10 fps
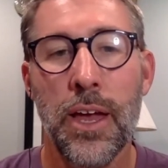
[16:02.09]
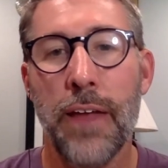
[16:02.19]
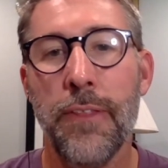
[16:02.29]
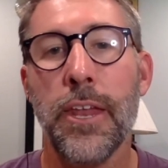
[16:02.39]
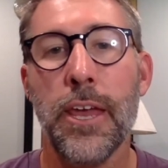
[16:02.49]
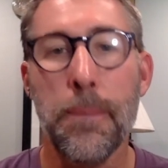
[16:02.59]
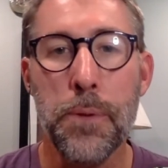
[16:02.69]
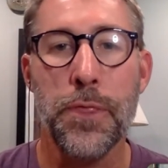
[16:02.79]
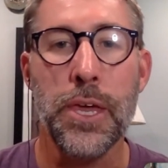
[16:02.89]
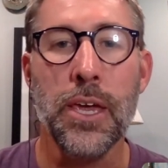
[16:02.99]
And then
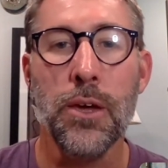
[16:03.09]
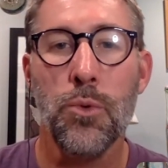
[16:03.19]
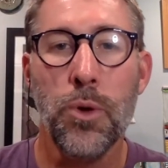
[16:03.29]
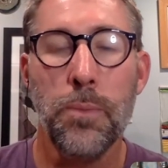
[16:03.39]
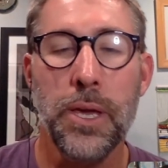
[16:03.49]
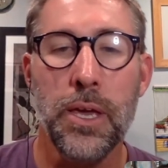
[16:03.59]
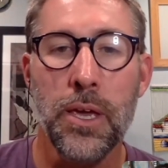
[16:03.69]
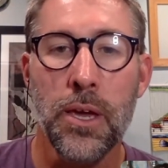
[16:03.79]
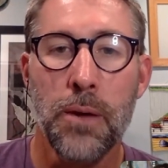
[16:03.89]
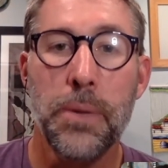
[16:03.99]
empathy would
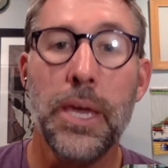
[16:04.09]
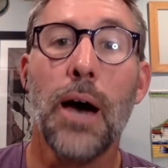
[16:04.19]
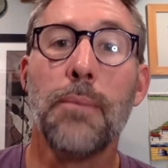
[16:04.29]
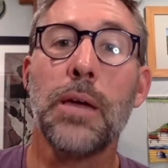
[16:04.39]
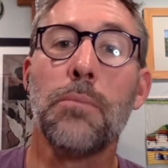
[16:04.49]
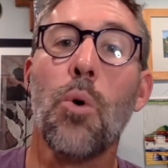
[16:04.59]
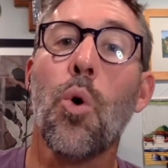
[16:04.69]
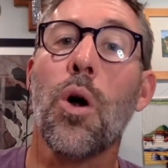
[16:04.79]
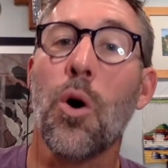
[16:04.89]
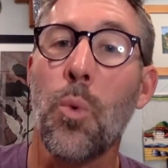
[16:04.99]
be becoming
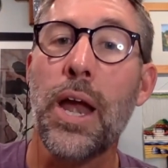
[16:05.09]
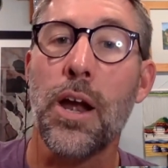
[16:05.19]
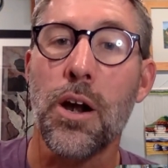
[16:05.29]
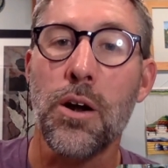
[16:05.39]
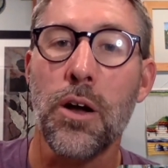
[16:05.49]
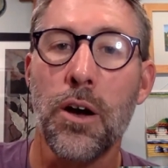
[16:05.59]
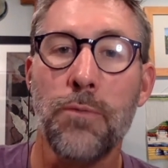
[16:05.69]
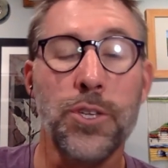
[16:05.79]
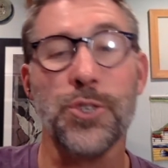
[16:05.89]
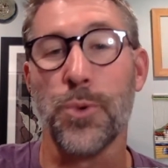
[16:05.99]
more aware
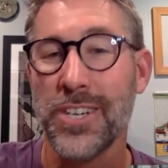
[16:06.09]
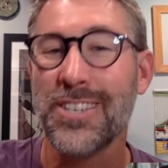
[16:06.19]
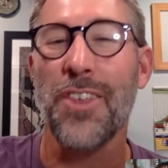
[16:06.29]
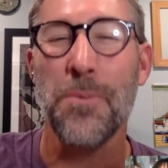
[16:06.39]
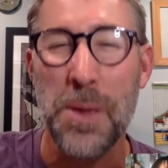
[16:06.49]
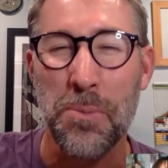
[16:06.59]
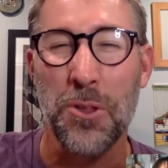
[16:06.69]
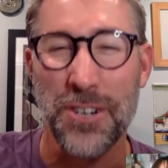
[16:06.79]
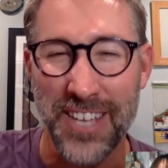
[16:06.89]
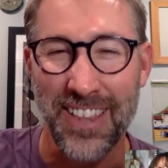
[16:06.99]
of the stories other people
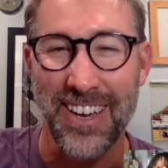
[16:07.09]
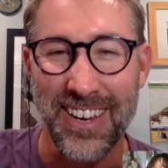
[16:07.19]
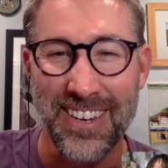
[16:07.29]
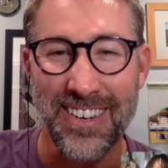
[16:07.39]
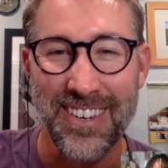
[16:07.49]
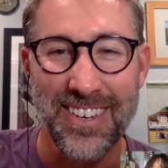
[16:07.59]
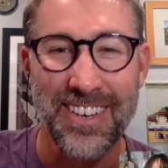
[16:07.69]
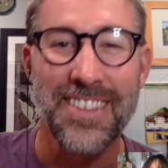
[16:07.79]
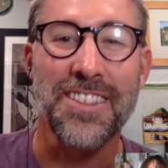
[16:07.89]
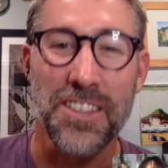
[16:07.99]
are telling,
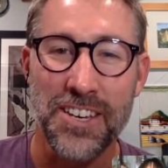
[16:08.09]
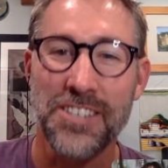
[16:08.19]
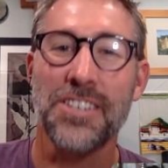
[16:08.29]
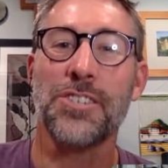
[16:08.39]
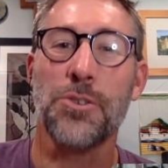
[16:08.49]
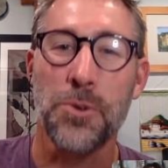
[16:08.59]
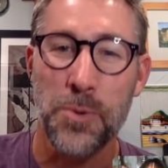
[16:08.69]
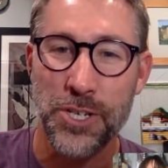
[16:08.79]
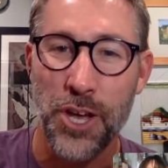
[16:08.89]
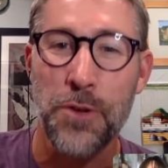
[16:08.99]
the lenses through
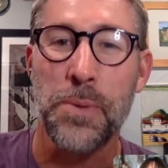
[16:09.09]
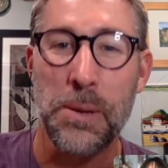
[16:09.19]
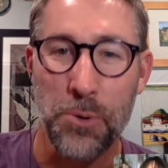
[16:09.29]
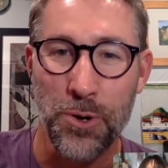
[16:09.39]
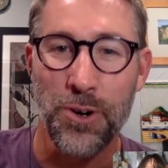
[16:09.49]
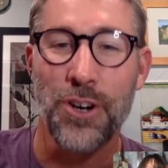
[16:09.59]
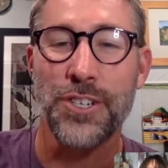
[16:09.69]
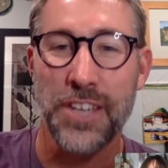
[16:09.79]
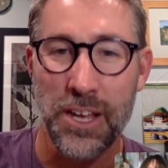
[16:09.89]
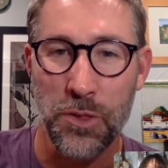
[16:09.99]
which other people are
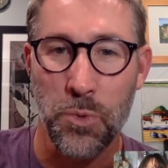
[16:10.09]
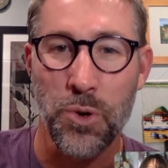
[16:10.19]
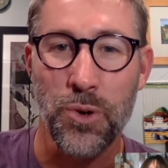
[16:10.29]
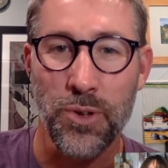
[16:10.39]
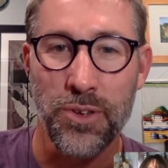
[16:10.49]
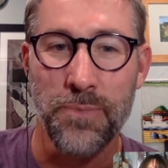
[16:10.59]
seeing the world.